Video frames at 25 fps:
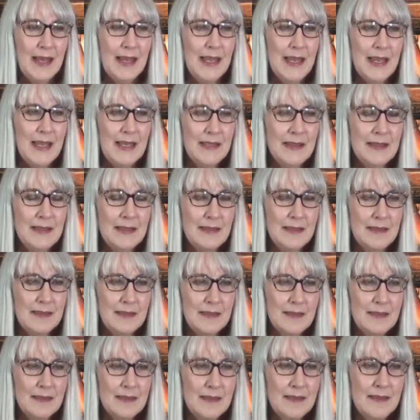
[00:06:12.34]
And
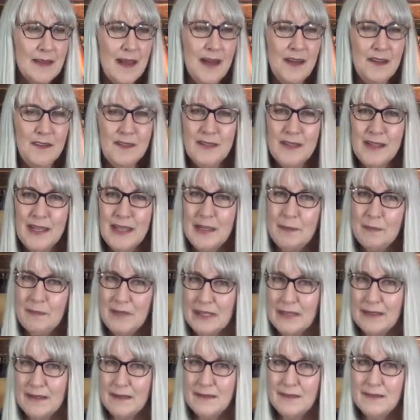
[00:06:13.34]
the doctor came
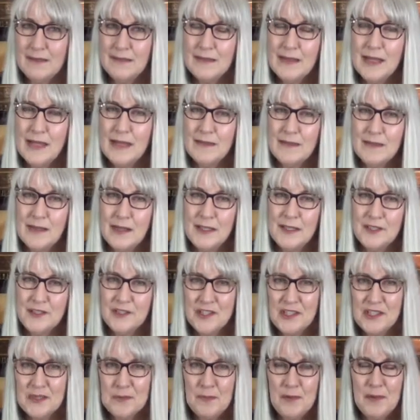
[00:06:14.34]
in that night
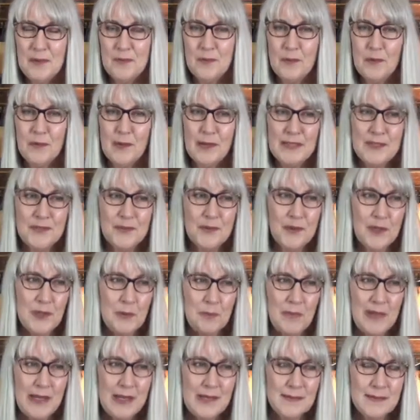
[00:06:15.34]
just before I sort of
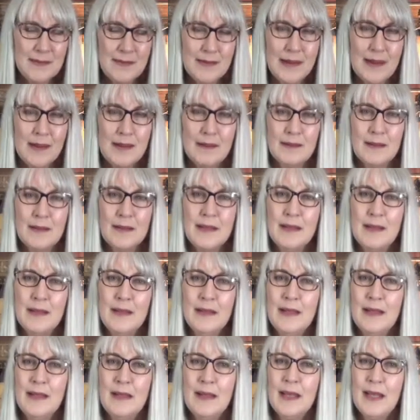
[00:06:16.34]
passed out
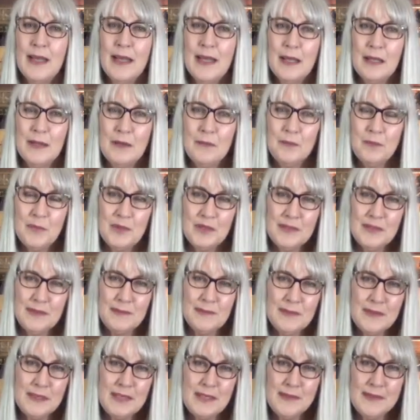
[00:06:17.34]
and put
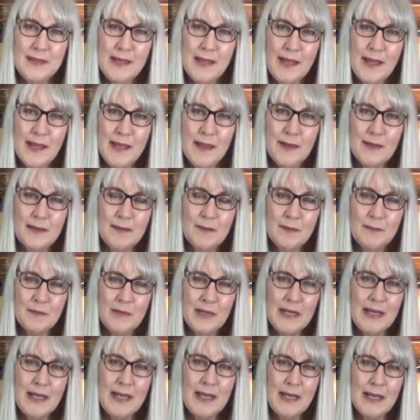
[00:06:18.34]
his hand on
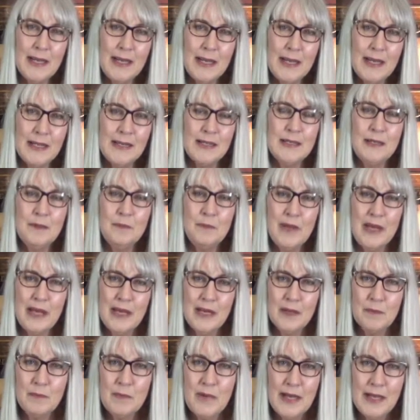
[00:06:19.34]
my hand and
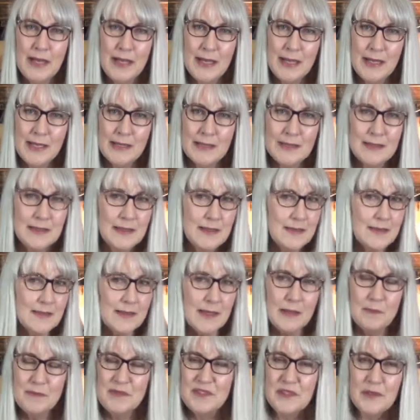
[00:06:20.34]
patted my hand, and he said,
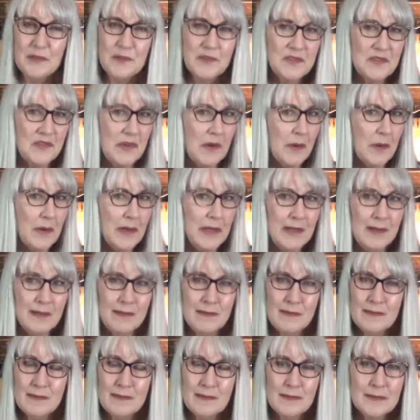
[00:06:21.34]
I'm so sorry
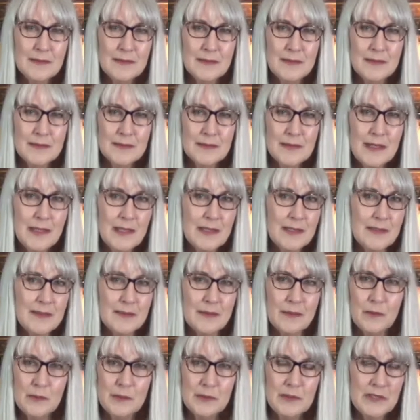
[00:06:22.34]
that it's
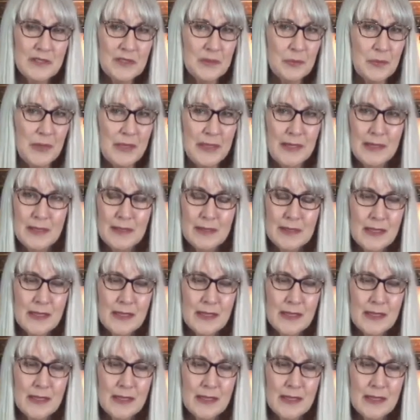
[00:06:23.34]
going this way.